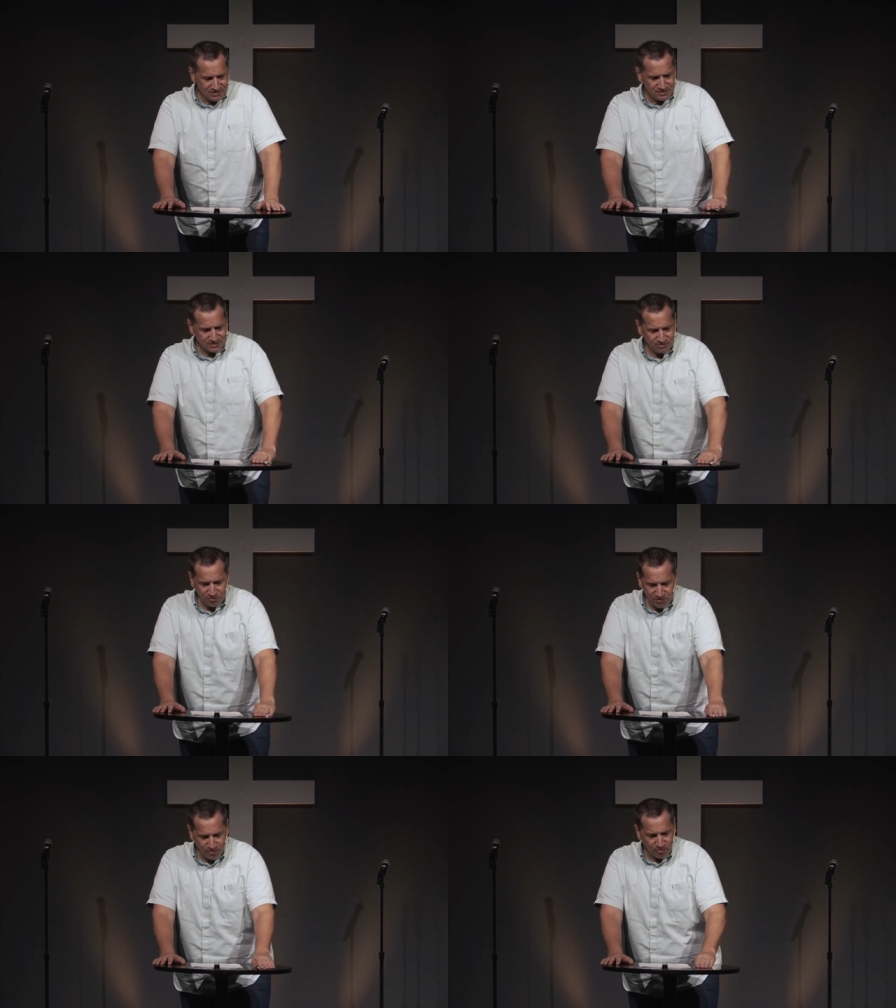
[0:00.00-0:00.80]
Some
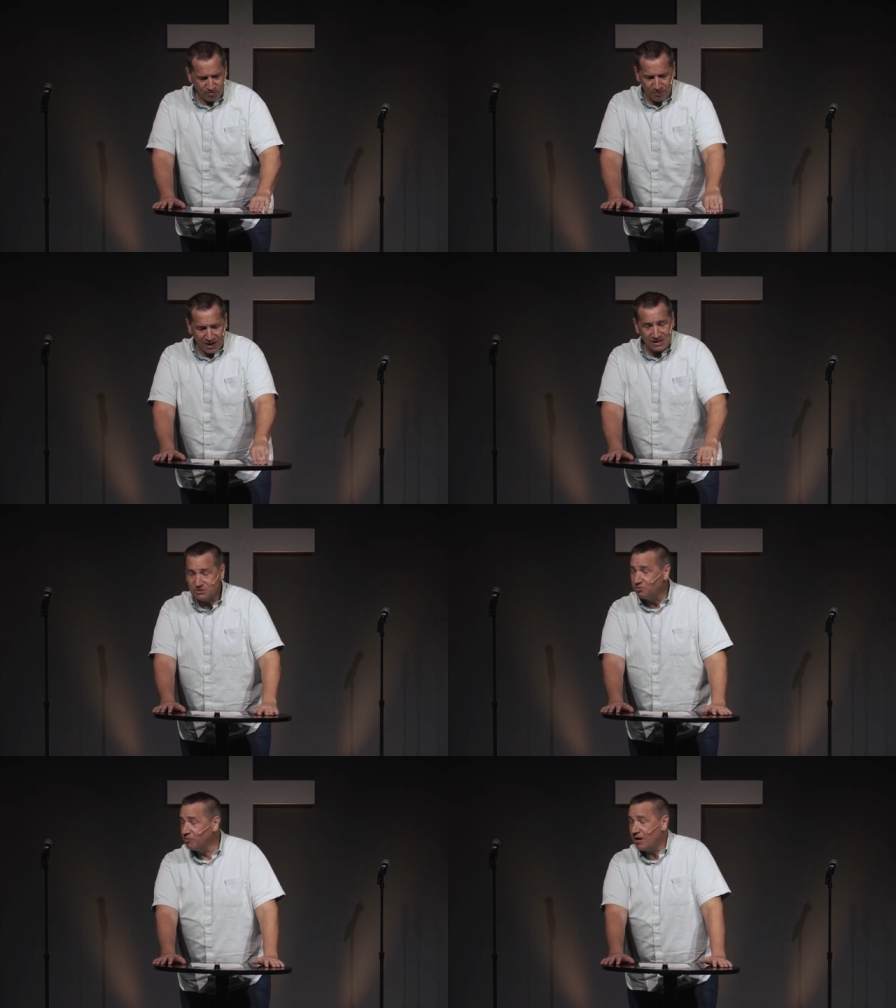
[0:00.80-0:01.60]
of them are
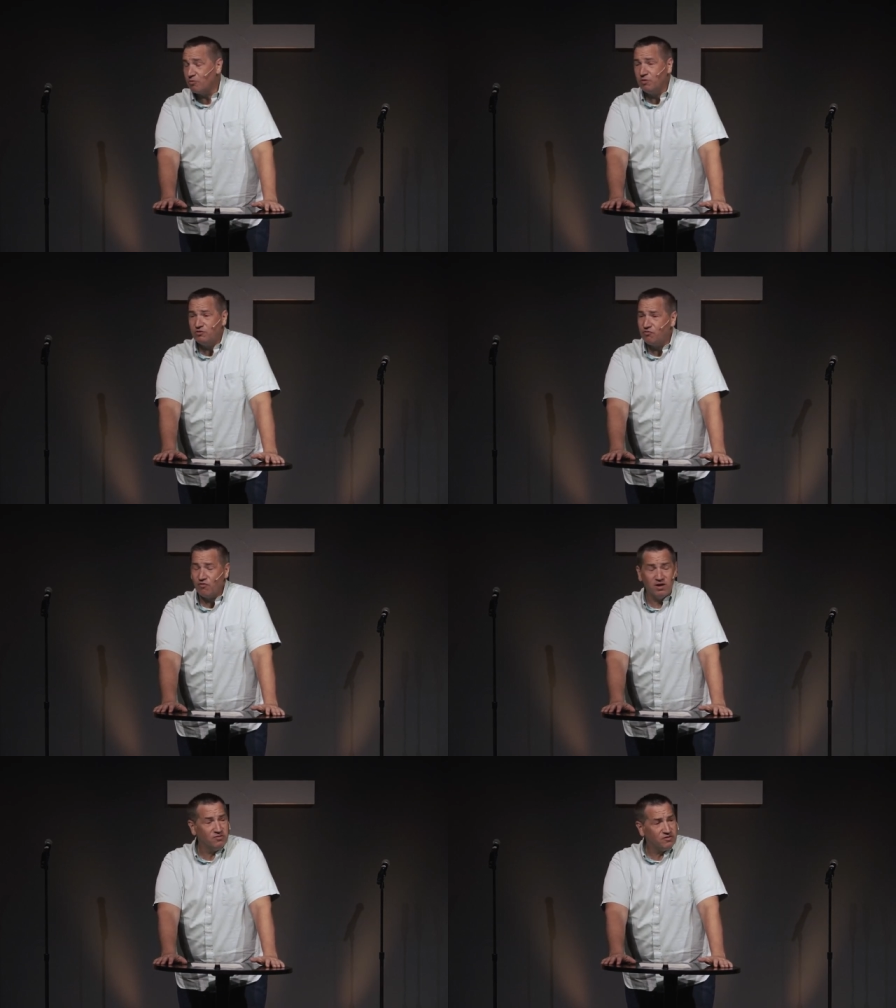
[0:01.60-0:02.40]
impossible without rich
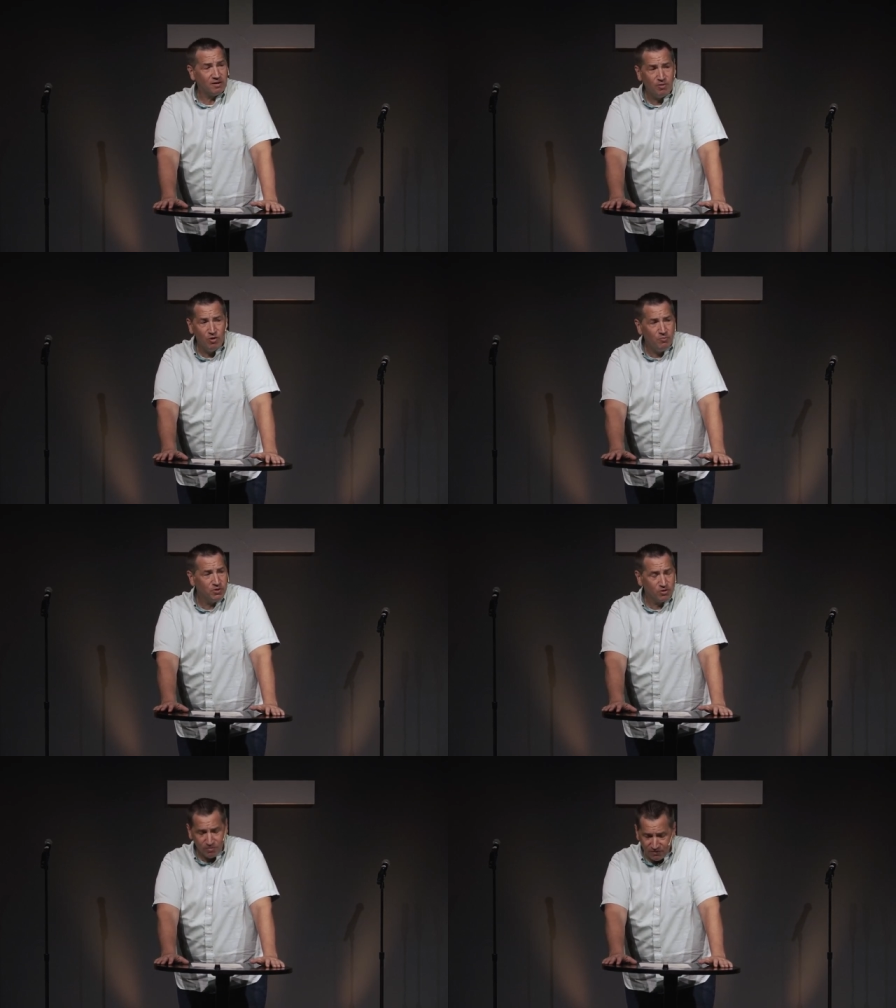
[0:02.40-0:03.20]
friends, and I'm hoping
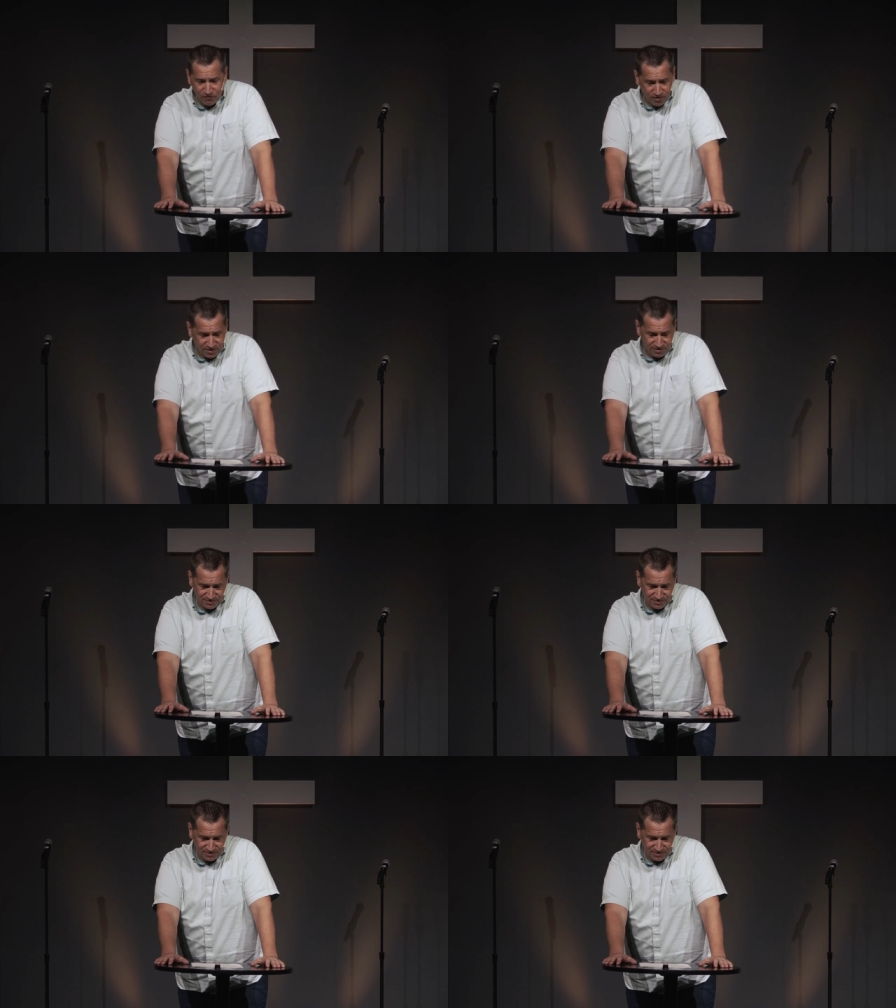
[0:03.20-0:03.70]
you're my friend.